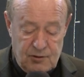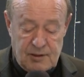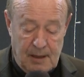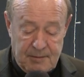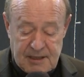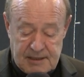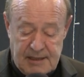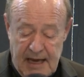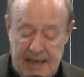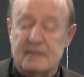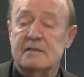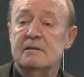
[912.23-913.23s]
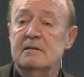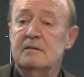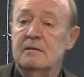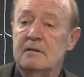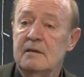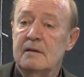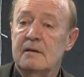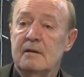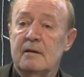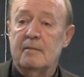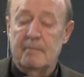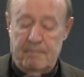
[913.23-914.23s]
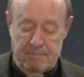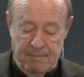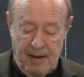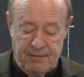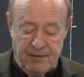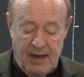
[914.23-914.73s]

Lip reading: to some extent, but